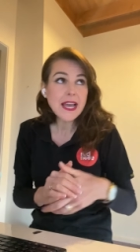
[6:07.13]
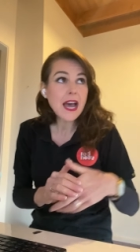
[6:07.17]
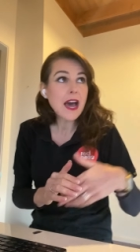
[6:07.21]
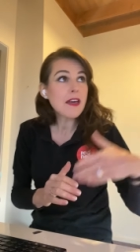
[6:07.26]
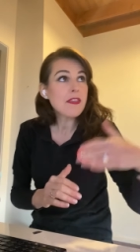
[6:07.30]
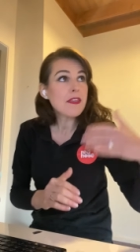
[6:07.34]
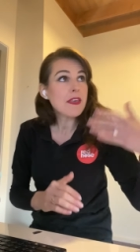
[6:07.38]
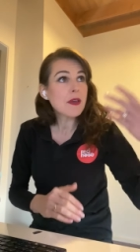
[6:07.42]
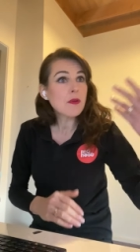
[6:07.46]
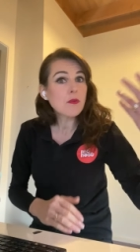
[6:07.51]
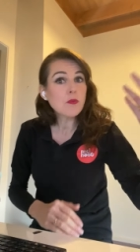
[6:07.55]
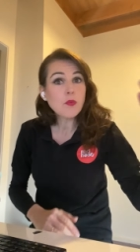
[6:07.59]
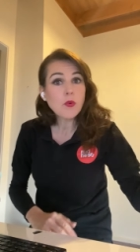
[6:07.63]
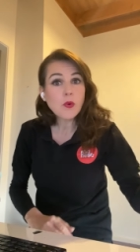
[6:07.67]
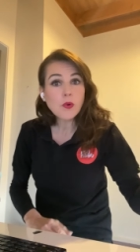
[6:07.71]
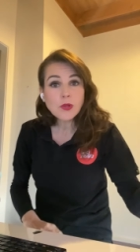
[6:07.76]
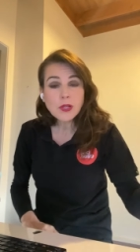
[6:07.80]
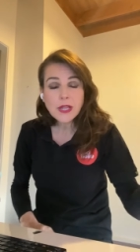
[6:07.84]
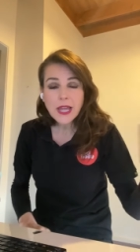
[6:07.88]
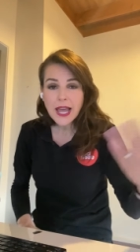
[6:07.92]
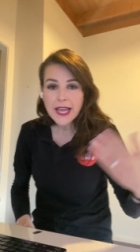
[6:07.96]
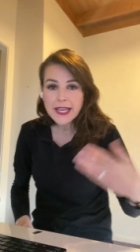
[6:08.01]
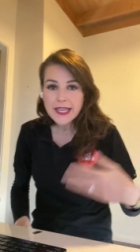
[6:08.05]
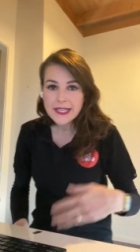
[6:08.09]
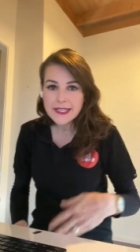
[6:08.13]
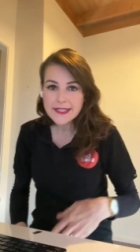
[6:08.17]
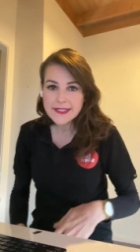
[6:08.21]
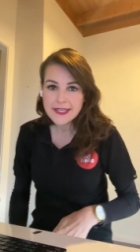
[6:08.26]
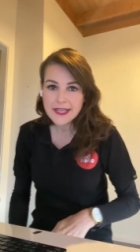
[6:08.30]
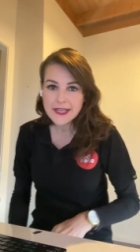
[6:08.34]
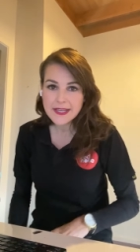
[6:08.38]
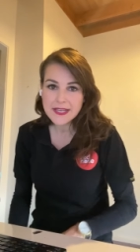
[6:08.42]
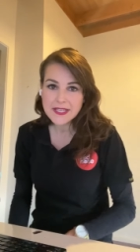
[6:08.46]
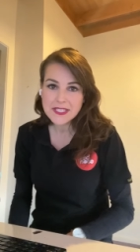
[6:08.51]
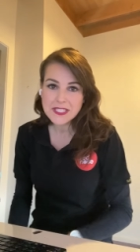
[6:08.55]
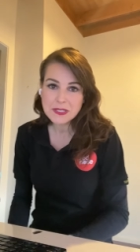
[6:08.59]
Are there wall hangings
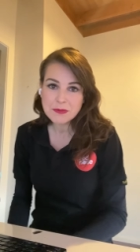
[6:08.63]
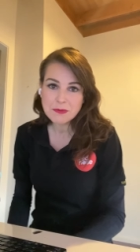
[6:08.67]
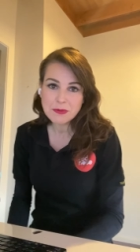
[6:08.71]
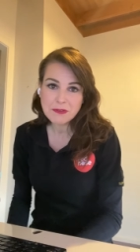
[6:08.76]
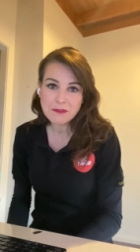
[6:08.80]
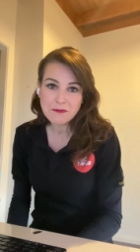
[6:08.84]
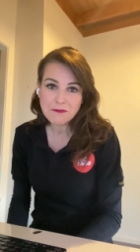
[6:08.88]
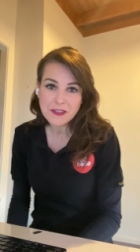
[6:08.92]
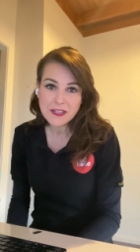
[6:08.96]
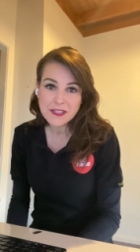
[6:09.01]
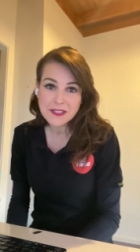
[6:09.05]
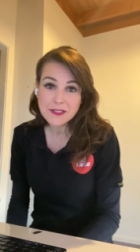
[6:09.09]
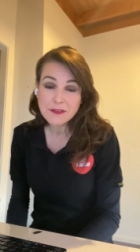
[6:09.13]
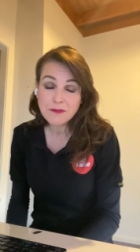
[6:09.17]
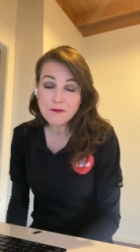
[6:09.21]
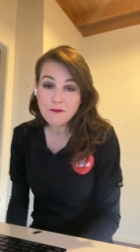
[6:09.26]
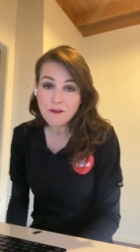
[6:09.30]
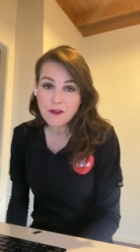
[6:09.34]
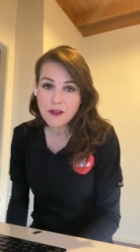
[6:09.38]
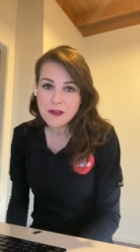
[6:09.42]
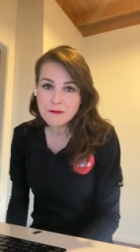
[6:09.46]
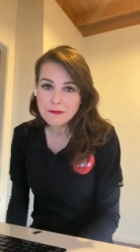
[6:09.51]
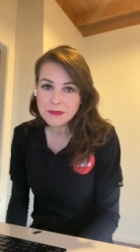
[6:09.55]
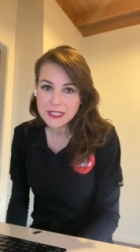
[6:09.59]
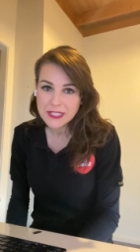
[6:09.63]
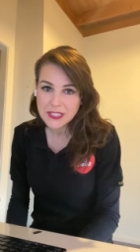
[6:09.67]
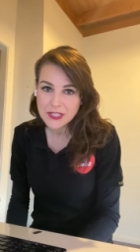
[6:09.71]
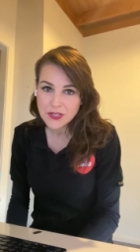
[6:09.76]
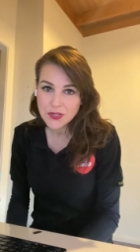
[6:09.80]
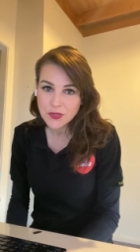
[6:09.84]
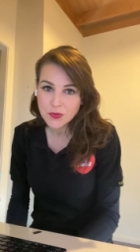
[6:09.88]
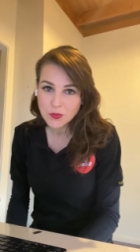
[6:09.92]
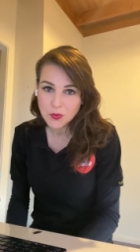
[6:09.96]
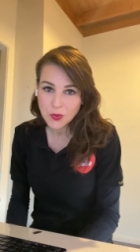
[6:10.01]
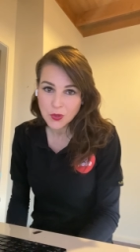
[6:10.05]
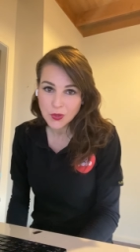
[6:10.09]
that need to be fixed firmly to
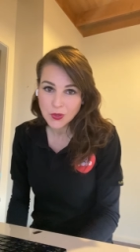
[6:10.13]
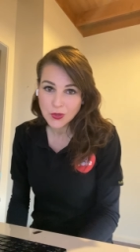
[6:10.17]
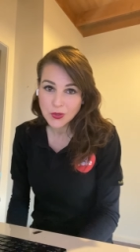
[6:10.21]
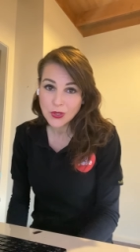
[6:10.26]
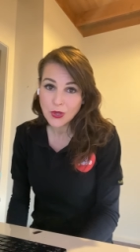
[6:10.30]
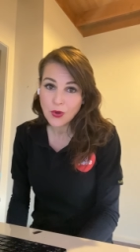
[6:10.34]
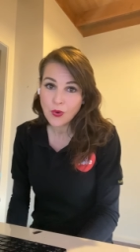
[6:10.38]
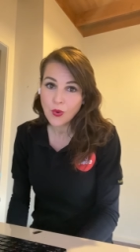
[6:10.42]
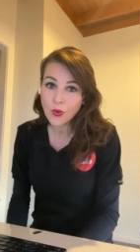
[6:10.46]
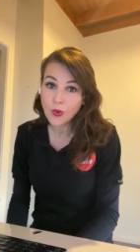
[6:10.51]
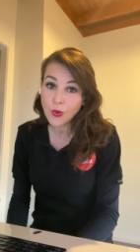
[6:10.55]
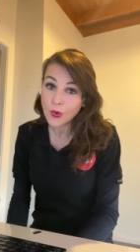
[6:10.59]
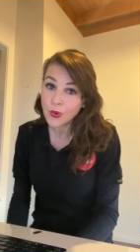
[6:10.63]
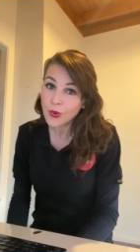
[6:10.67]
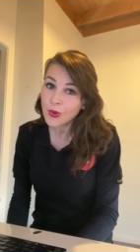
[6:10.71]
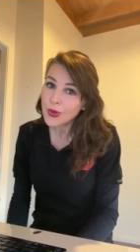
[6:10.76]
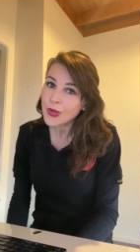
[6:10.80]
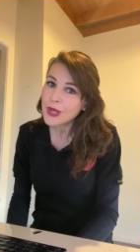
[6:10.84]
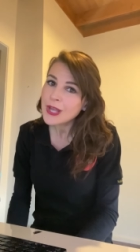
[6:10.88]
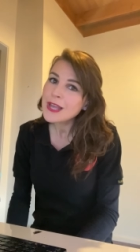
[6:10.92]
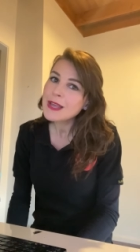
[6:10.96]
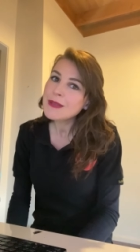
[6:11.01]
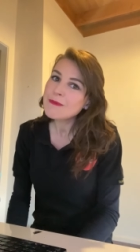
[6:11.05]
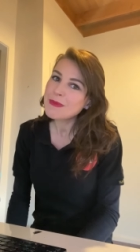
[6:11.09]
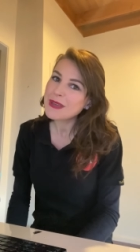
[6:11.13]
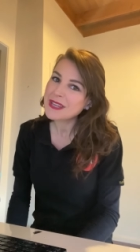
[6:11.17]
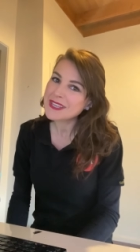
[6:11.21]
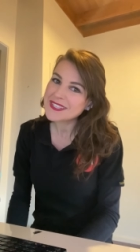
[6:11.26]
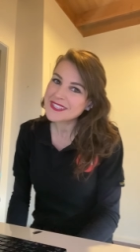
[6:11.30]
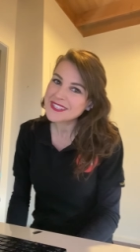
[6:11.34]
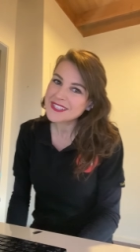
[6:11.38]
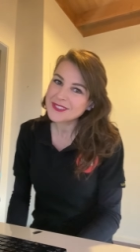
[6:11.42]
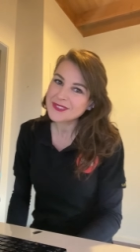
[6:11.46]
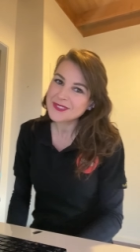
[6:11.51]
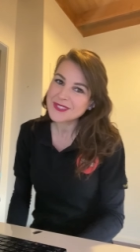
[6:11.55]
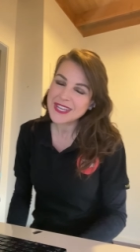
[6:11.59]
the wall or better
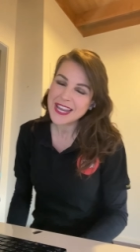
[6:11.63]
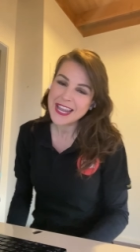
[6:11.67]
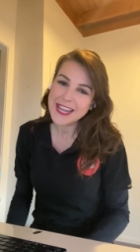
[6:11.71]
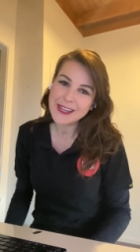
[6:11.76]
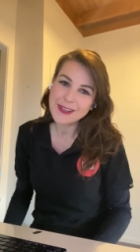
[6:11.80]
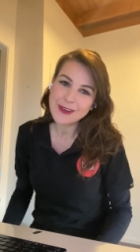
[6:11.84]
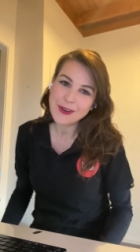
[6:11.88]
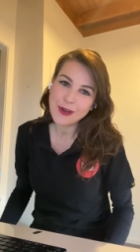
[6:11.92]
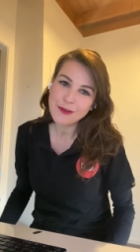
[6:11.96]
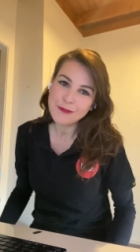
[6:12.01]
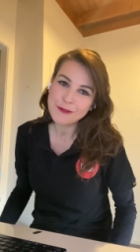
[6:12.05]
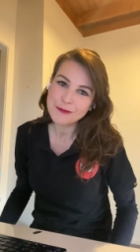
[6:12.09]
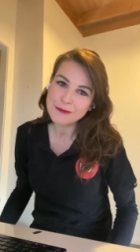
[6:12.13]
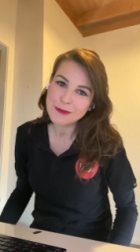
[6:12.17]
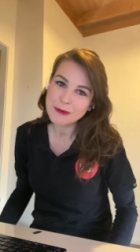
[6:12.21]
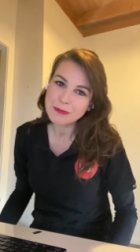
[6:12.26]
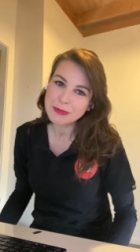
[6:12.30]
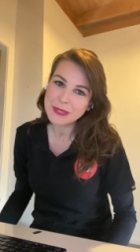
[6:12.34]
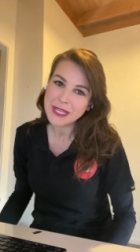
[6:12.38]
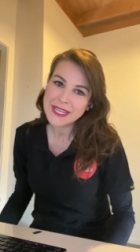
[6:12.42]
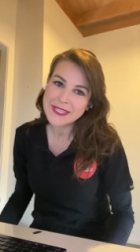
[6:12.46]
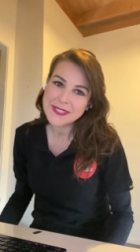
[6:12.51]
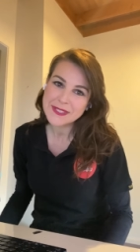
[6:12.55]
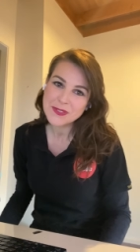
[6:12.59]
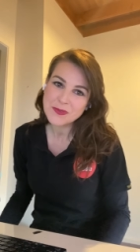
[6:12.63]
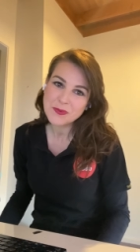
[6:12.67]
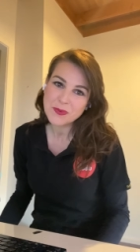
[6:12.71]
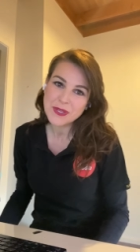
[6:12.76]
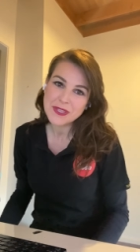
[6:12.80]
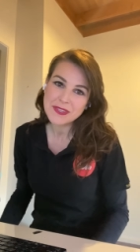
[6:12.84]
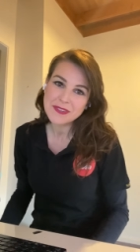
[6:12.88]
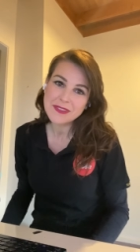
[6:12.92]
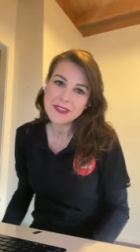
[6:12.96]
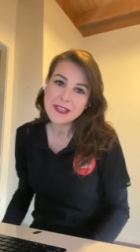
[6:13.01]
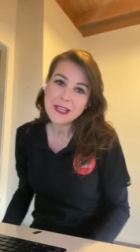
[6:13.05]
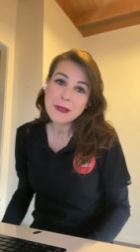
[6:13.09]
still taken off and replaced
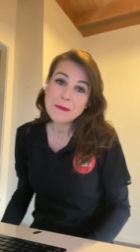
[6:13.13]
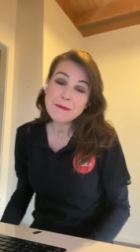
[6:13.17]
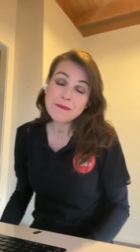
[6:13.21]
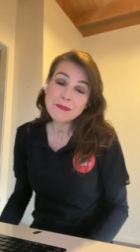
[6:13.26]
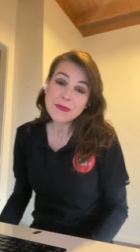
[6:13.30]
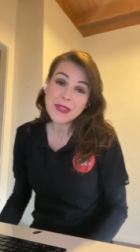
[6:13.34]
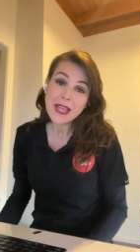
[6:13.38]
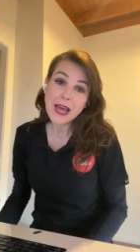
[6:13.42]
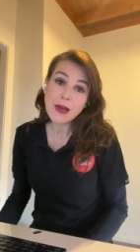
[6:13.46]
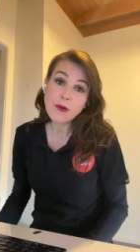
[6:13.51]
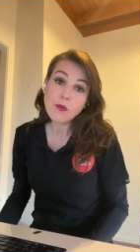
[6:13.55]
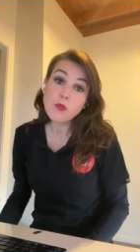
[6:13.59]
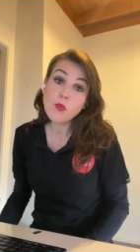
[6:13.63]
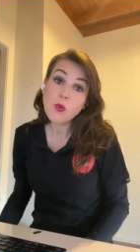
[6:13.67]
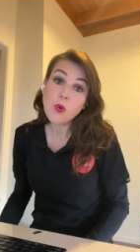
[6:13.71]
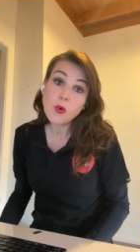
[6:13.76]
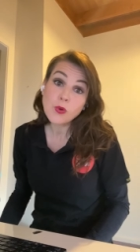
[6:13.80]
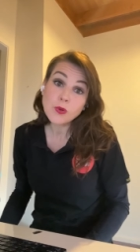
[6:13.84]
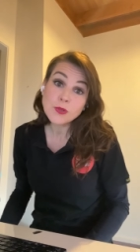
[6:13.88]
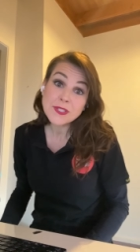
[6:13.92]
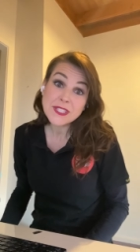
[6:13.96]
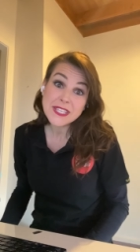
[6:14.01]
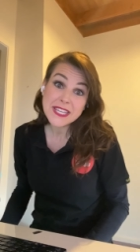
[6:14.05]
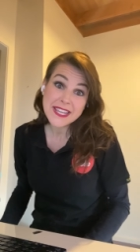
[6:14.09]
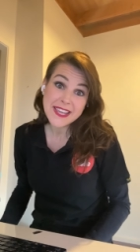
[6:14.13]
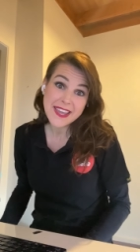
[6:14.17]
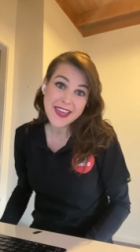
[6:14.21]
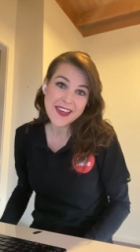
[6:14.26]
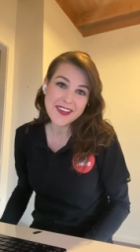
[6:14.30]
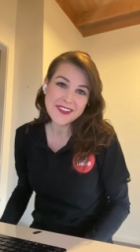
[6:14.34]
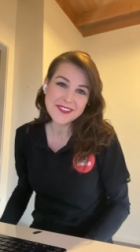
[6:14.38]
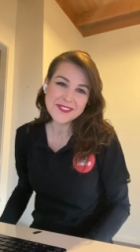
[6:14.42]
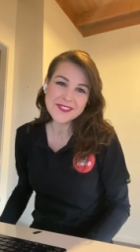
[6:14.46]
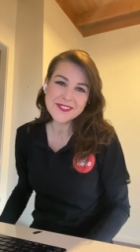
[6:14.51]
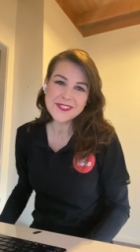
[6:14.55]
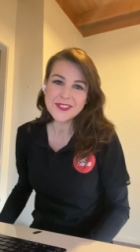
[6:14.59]
with our wall decals.